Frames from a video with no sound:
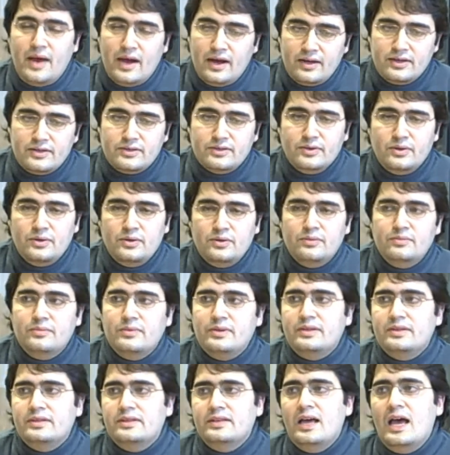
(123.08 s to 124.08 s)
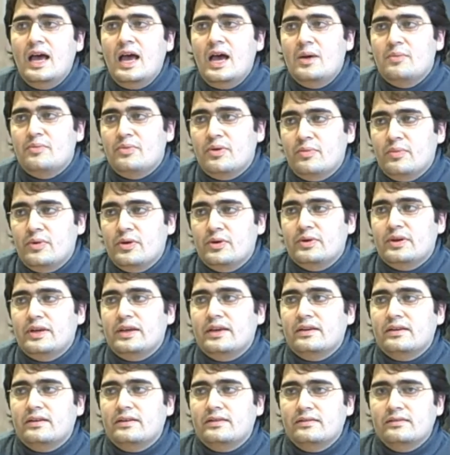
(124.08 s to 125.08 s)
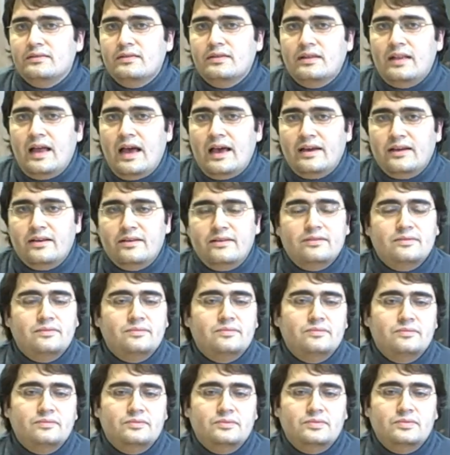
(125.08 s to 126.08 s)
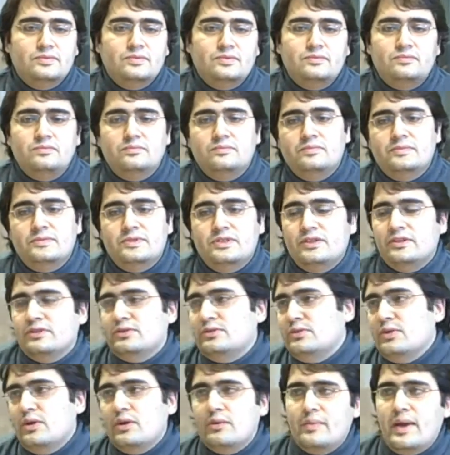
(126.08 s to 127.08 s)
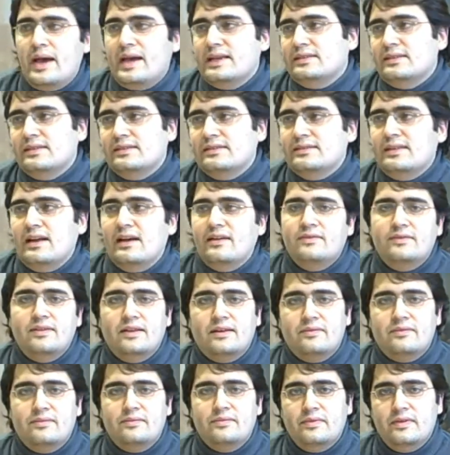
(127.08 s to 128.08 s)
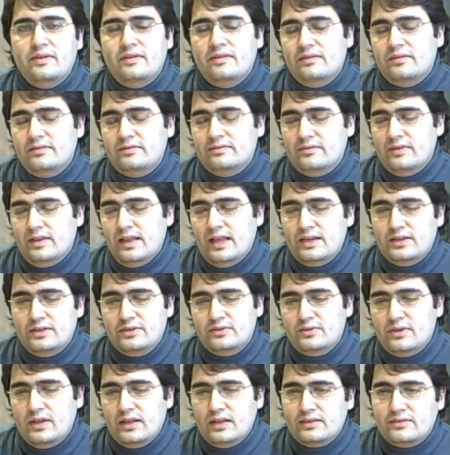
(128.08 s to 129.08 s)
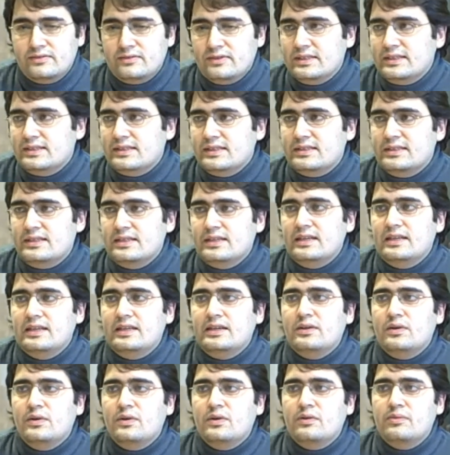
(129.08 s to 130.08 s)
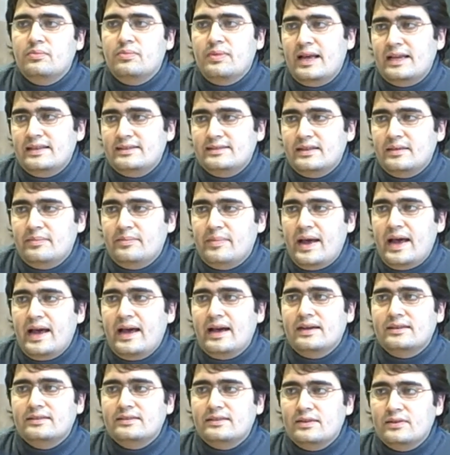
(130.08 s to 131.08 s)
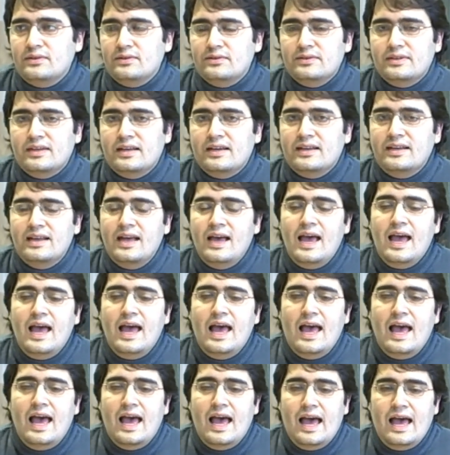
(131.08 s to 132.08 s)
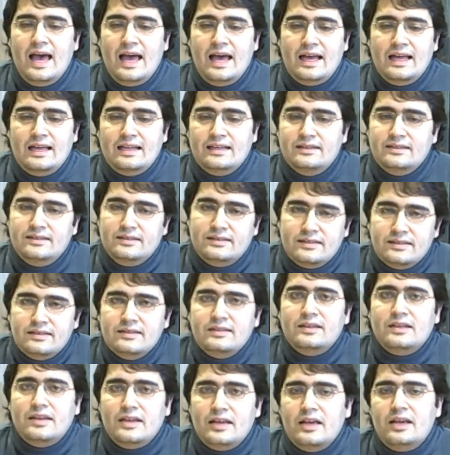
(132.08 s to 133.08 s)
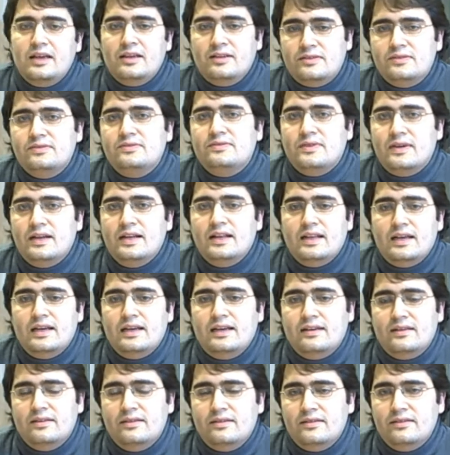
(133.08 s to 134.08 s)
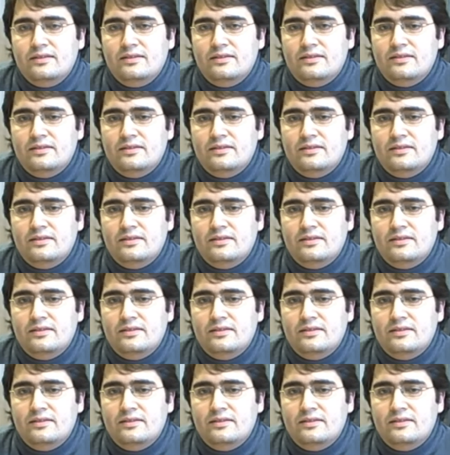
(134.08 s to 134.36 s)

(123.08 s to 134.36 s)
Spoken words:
back at home and promoting, like, just doing basic stuff like related to electricity or plastic bags and all that. And it's really